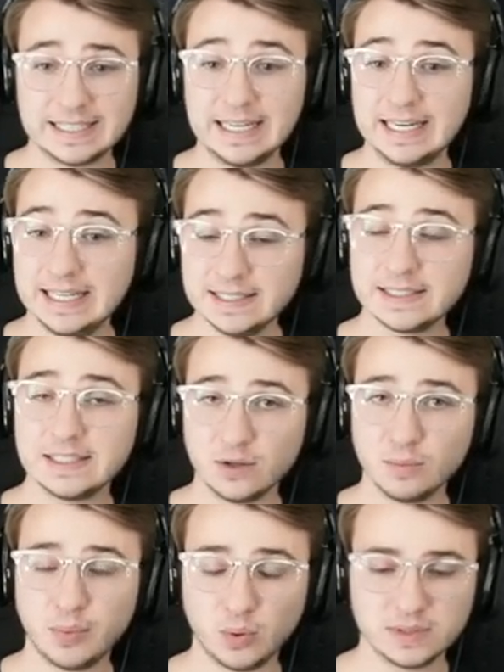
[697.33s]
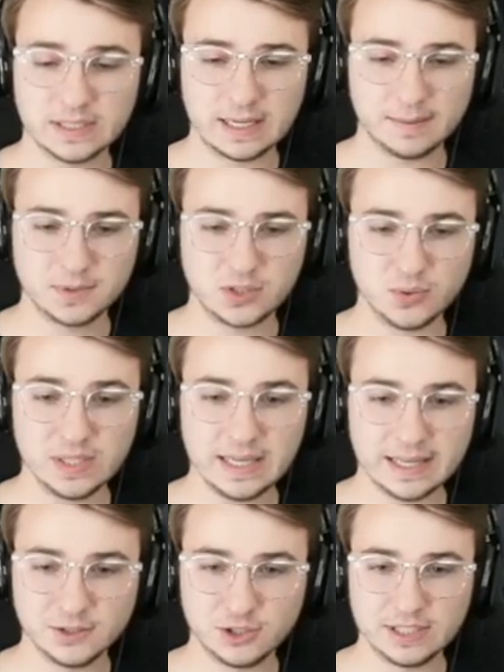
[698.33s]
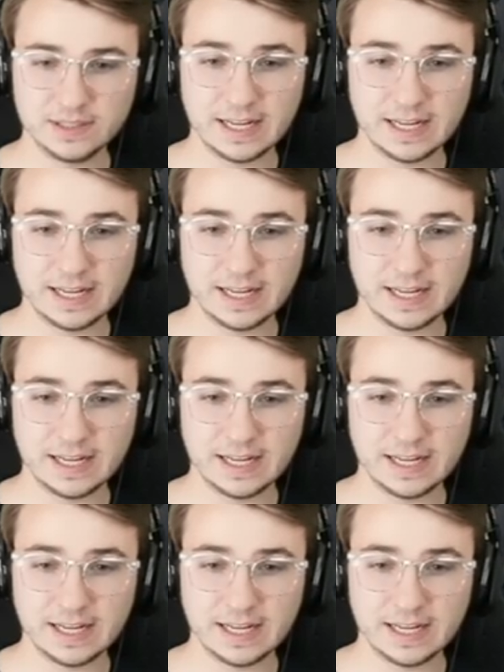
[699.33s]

It is still bolted up to the engine.